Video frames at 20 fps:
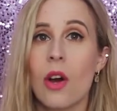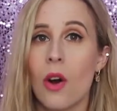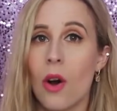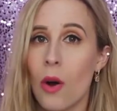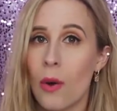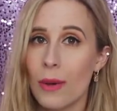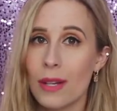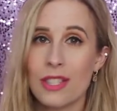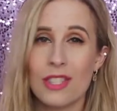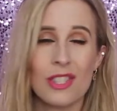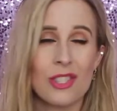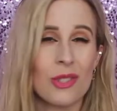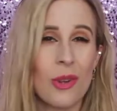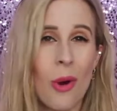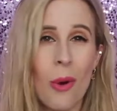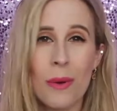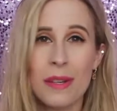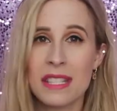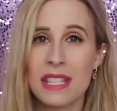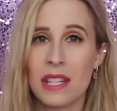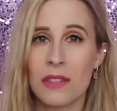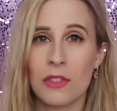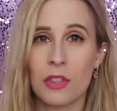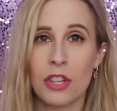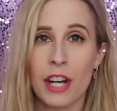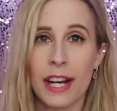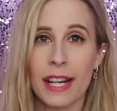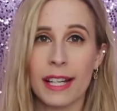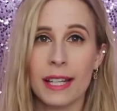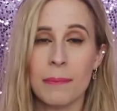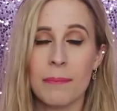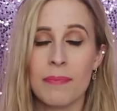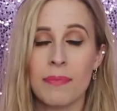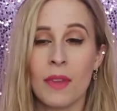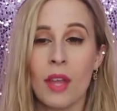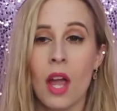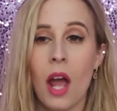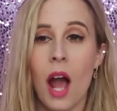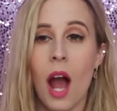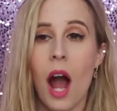Always give credit,
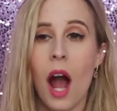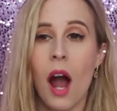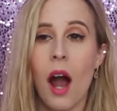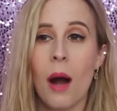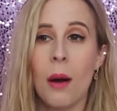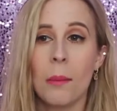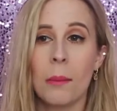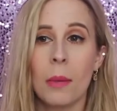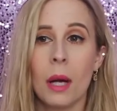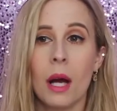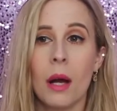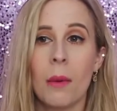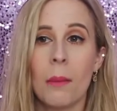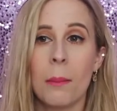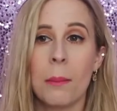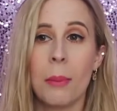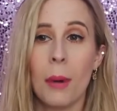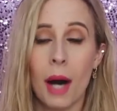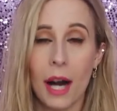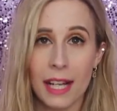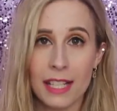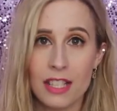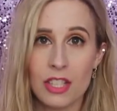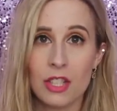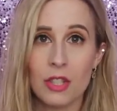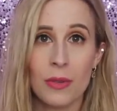but